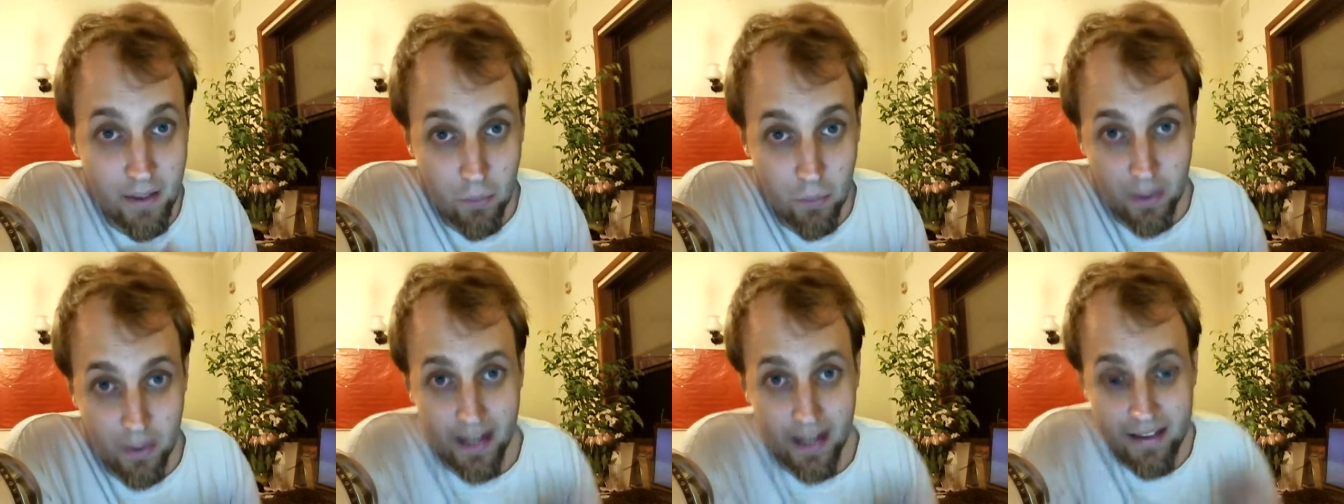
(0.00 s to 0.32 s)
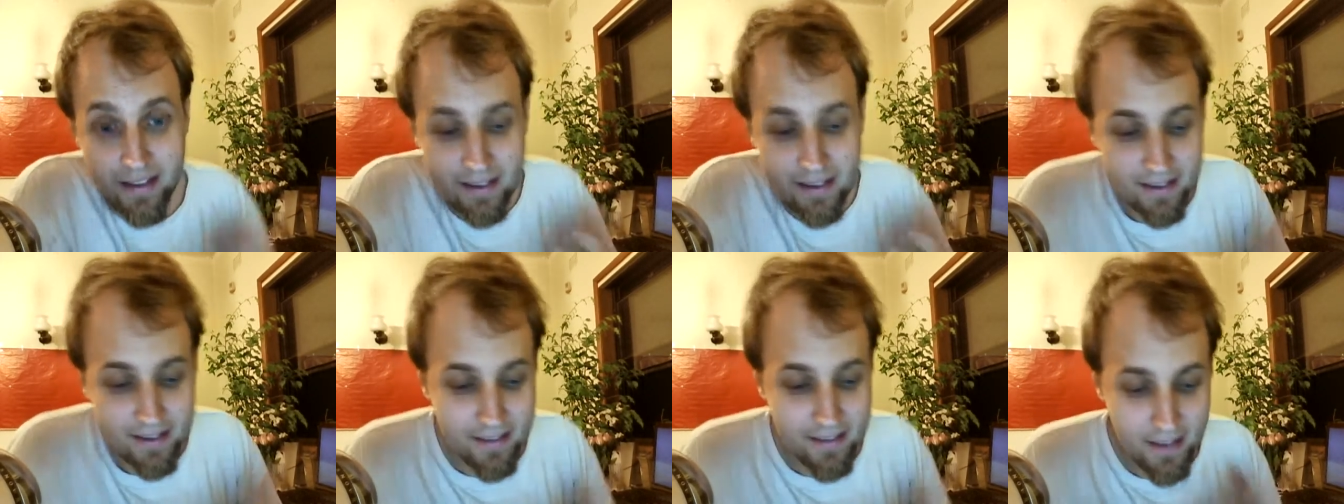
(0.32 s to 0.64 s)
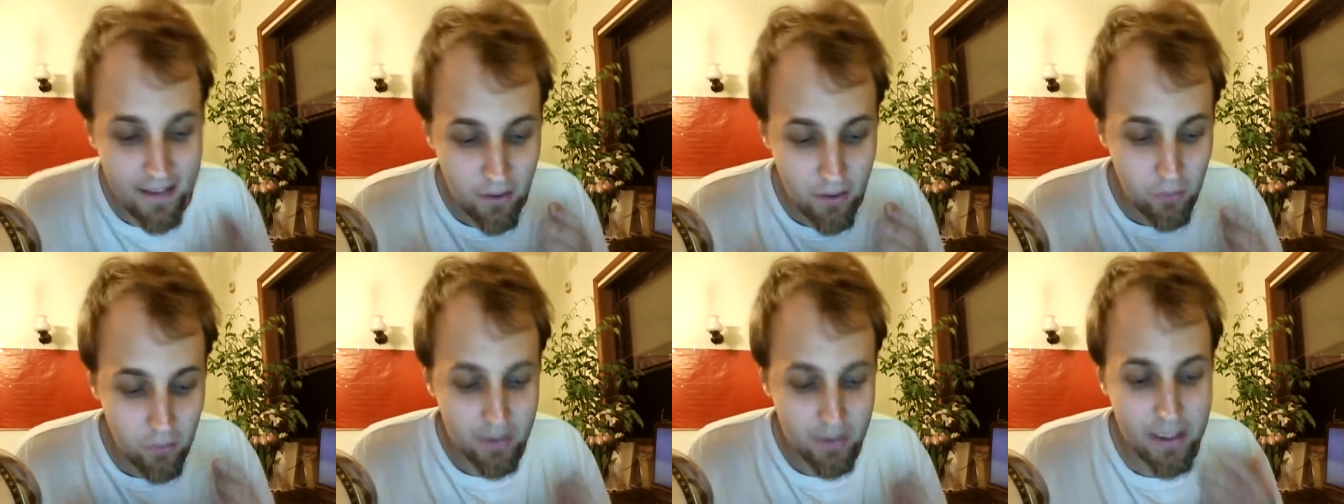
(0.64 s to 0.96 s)
but I think
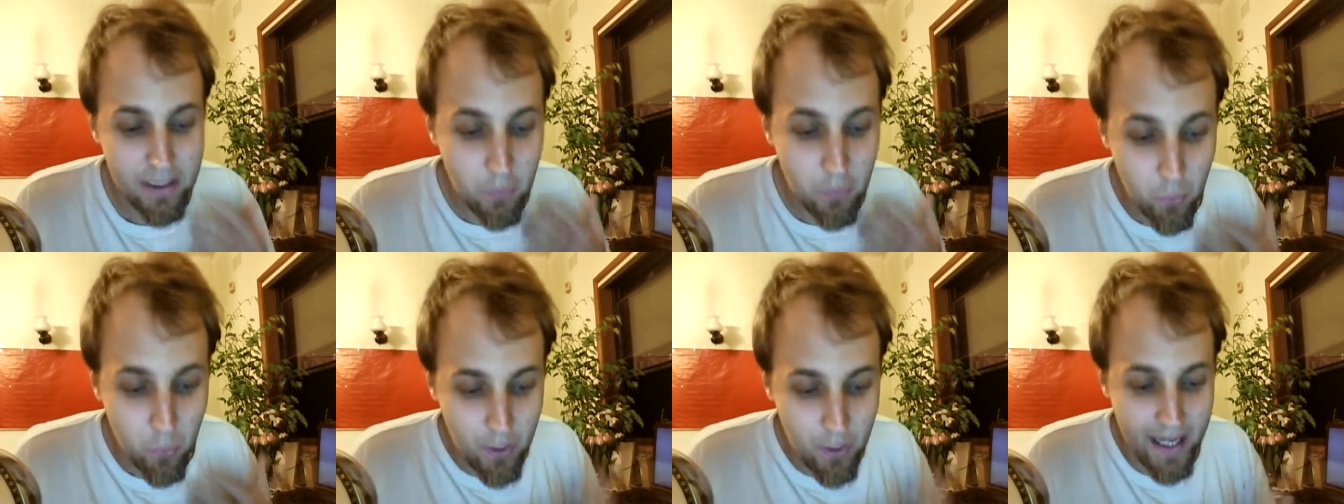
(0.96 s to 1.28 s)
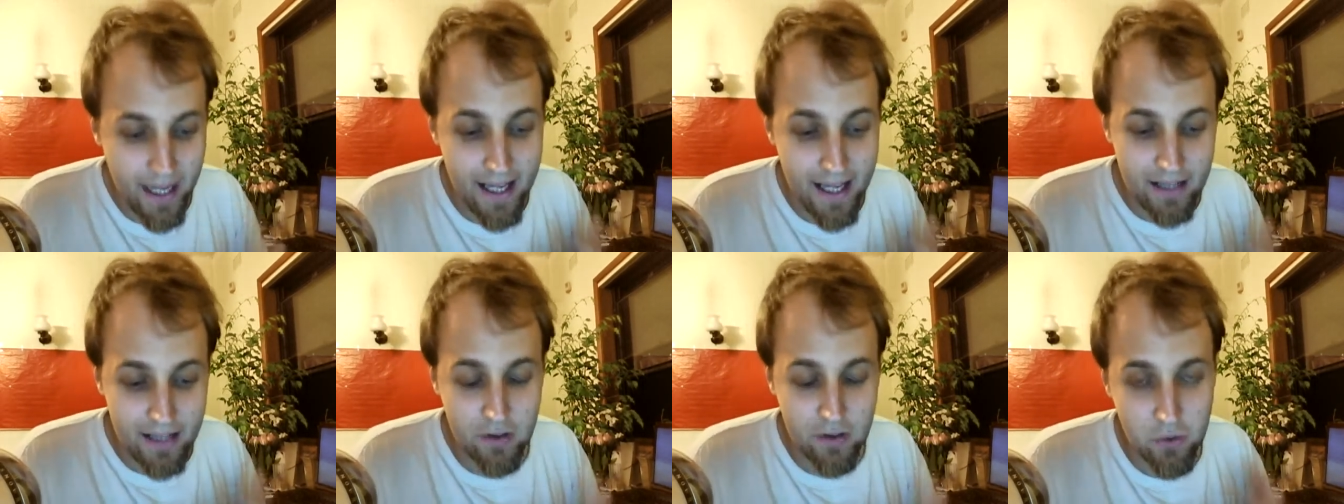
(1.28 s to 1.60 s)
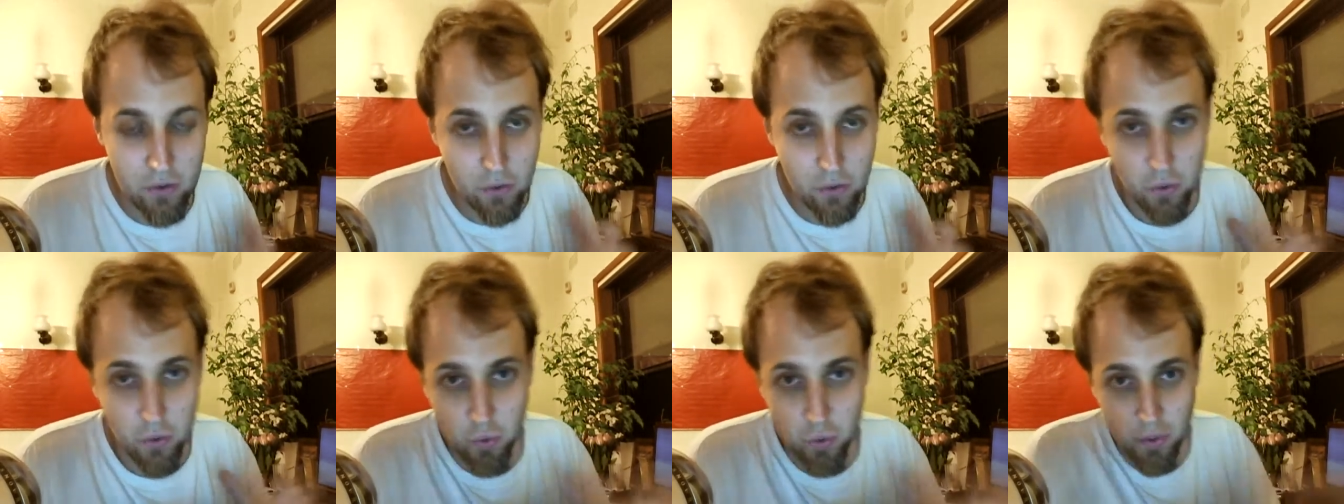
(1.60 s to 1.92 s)
the only way
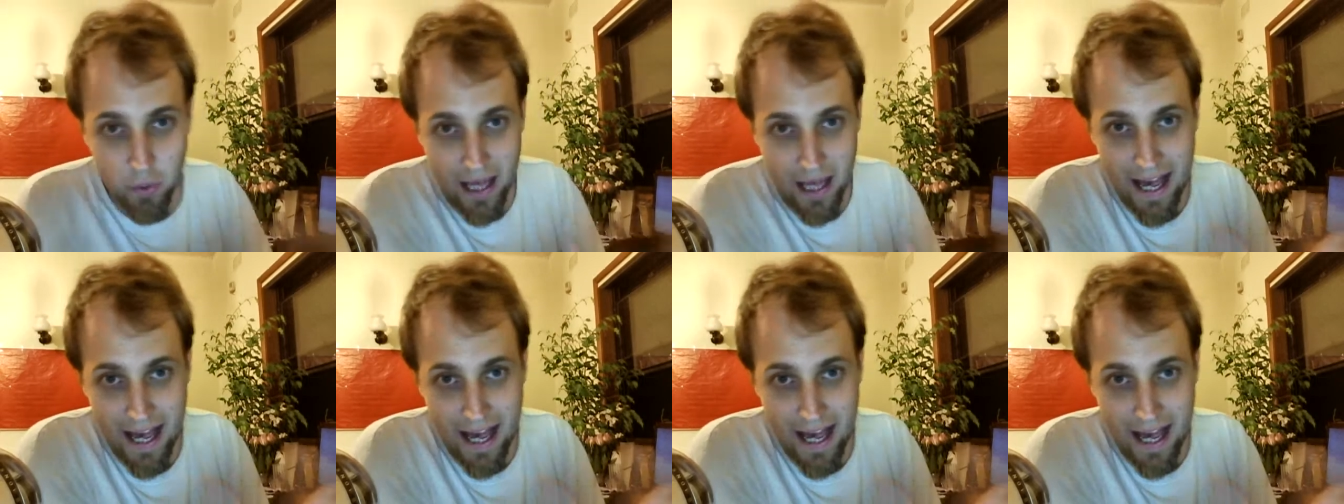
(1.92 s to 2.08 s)
to